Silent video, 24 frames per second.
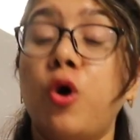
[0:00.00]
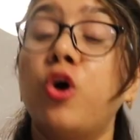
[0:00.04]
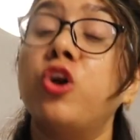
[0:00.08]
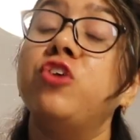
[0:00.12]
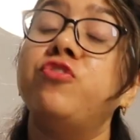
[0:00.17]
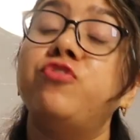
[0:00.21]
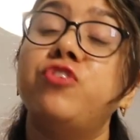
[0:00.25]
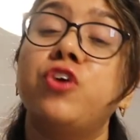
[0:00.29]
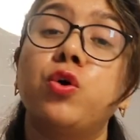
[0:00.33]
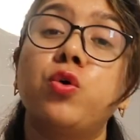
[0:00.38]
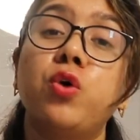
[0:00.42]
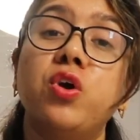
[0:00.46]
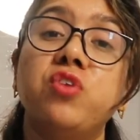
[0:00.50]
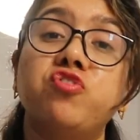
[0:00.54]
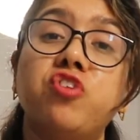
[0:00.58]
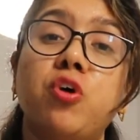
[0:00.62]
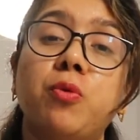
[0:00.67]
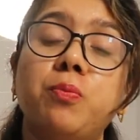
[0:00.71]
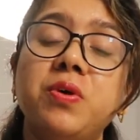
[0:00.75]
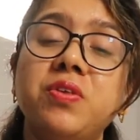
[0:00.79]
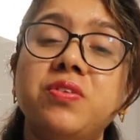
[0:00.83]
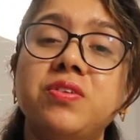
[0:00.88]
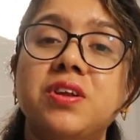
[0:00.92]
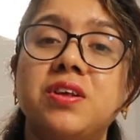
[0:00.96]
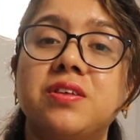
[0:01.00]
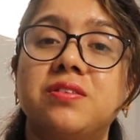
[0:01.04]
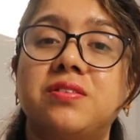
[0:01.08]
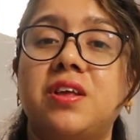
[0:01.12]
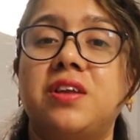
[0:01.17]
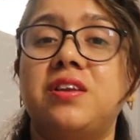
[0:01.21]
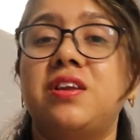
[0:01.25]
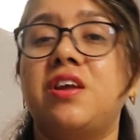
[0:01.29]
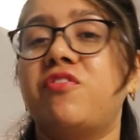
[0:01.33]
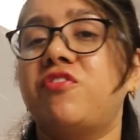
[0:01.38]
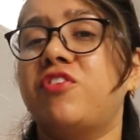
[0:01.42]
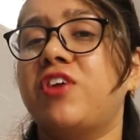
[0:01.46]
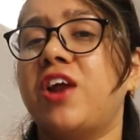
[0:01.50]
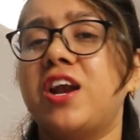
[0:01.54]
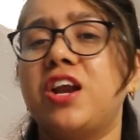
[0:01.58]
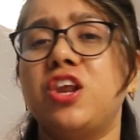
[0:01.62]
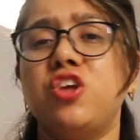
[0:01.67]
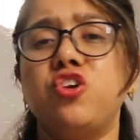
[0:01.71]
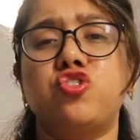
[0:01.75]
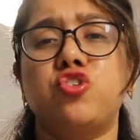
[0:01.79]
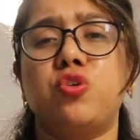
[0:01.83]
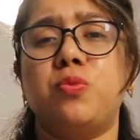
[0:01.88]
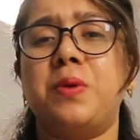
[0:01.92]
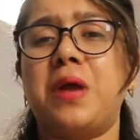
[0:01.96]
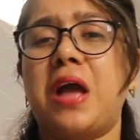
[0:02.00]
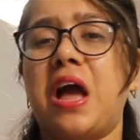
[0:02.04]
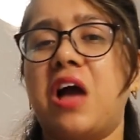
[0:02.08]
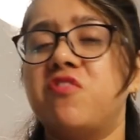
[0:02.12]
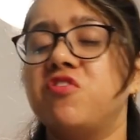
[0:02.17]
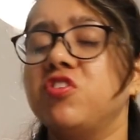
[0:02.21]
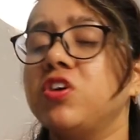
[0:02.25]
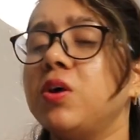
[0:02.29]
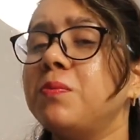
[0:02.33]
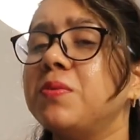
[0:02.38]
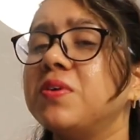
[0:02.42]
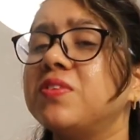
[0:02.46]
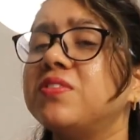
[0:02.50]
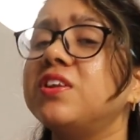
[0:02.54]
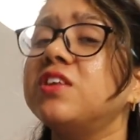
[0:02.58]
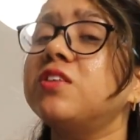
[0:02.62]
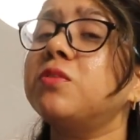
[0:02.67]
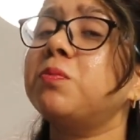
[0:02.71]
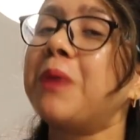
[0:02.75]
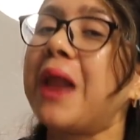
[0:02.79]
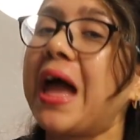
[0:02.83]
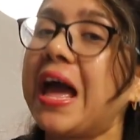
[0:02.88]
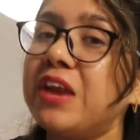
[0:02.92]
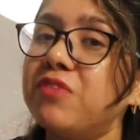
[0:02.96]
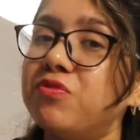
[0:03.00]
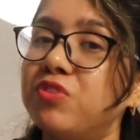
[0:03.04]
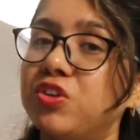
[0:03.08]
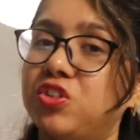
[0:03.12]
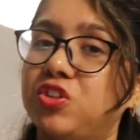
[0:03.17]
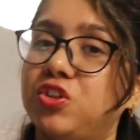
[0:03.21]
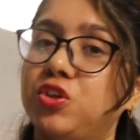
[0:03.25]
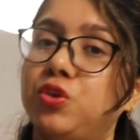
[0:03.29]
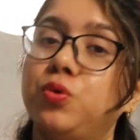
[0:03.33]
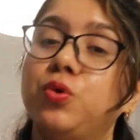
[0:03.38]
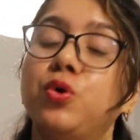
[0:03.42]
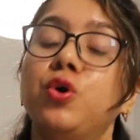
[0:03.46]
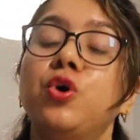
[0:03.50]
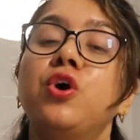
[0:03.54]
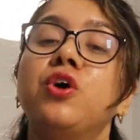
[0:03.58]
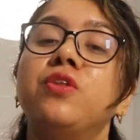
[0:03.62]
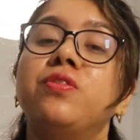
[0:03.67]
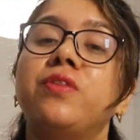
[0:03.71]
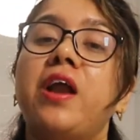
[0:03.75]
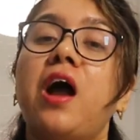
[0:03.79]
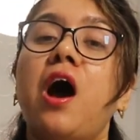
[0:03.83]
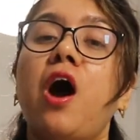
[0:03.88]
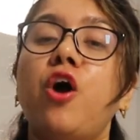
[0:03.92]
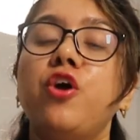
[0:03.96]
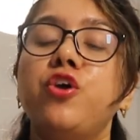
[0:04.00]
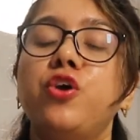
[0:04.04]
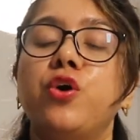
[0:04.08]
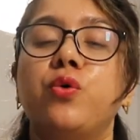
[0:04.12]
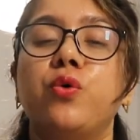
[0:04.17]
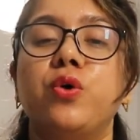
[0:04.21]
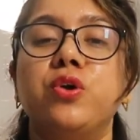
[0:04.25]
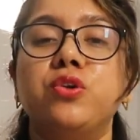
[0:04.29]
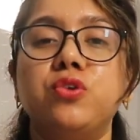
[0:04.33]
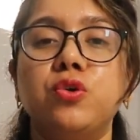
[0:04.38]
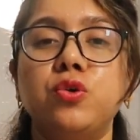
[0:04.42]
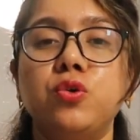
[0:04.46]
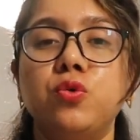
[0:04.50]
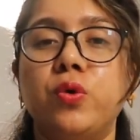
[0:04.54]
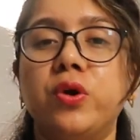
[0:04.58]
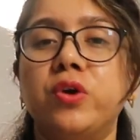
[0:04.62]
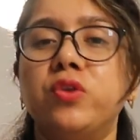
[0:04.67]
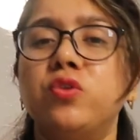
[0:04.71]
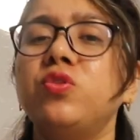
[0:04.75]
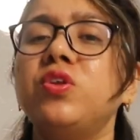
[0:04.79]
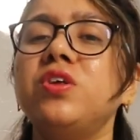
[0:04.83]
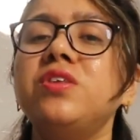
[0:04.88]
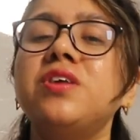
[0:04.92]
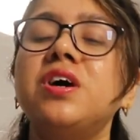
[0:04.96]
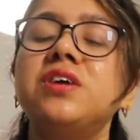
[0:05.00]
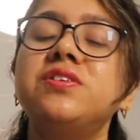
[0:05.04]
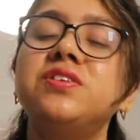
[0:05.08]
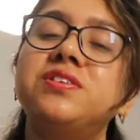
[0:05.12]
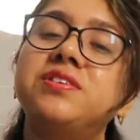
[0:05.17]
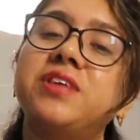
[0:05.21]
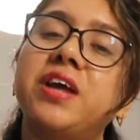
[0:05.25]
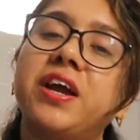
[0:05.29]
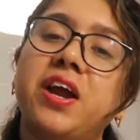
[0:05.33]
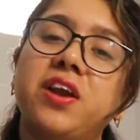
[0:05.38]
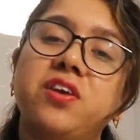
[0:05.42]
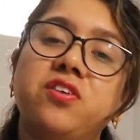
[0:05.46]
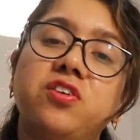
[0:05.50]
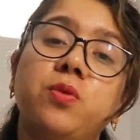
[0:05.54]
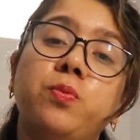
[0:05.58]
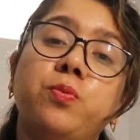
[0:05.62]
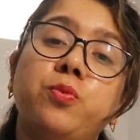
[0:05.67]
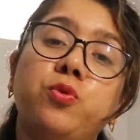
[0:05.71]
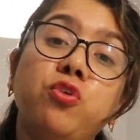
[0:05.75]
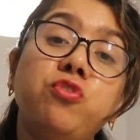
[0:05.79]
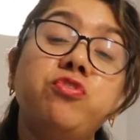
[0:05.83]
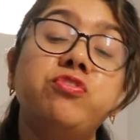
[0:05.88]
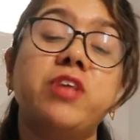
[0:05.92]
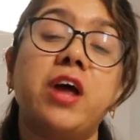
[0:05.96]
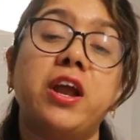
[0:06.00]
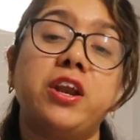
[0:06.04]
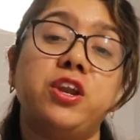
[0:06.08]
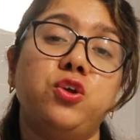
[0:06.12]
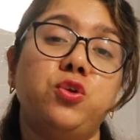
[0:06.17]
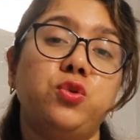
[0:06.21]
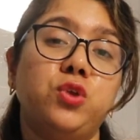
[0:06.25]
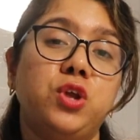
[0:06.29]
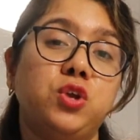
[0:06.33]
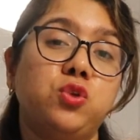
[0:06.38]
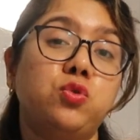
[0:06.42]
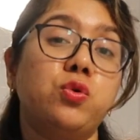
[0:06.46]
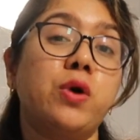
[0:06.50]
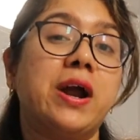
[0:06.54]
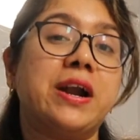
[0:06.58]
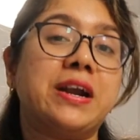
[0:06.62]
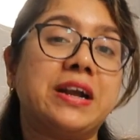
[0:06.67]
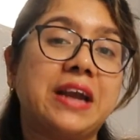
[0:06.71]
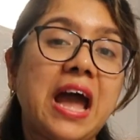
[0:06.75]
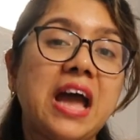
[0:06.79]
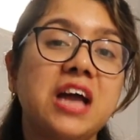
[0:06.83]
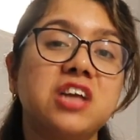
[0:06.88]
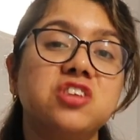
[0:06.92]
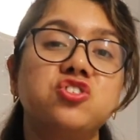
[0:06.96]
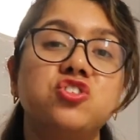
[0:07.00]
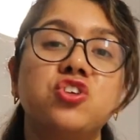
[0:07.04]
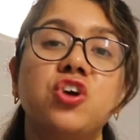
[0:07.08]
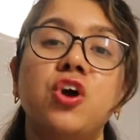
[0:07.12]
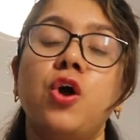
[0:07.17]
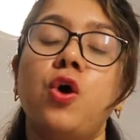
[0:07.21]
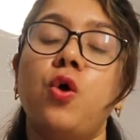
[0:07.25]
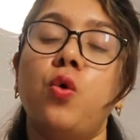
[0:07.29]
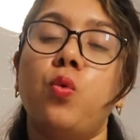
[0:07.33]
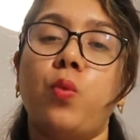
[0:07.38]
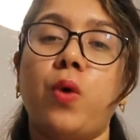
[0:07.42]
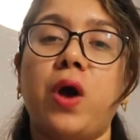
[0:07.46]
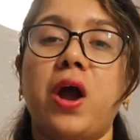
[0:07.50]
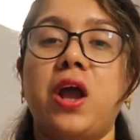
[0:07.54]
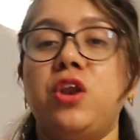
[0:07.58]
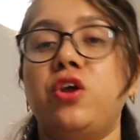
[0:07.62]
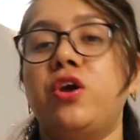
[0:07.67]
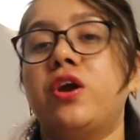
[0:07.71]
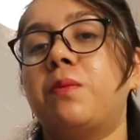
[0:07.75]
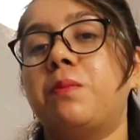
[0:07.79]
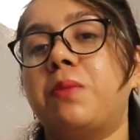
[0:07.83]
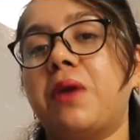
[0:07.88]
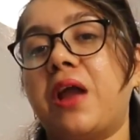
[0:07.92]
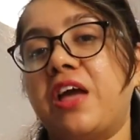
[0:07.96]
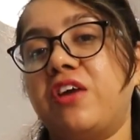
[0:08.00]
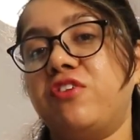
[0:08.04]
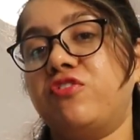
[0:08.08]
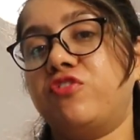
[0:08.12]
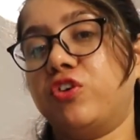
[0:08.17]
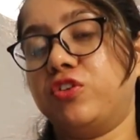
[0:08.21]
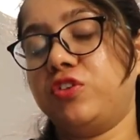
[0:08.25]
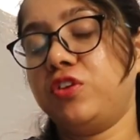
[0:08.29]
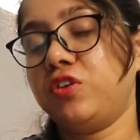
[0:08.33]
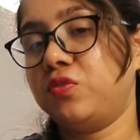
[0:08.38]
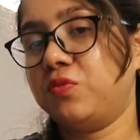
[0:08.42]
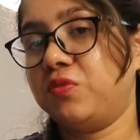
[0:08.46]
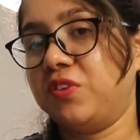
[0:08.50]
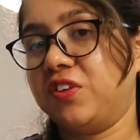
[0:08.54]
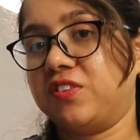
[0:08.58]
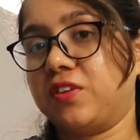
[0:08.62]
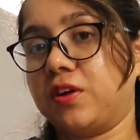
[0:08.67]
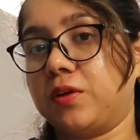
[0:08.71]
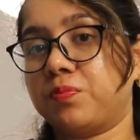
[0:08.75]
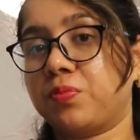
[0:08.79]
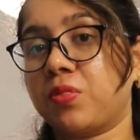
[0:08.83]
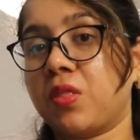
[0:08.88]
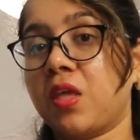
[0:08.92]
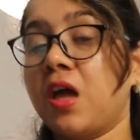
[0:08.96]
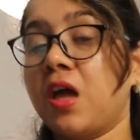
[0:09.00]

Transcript: Or if you're going for business, then definitely you should be having a business plan with you, that how you're going to do it. So these are the secondary proofs that you need to attach while you're applying for this visa.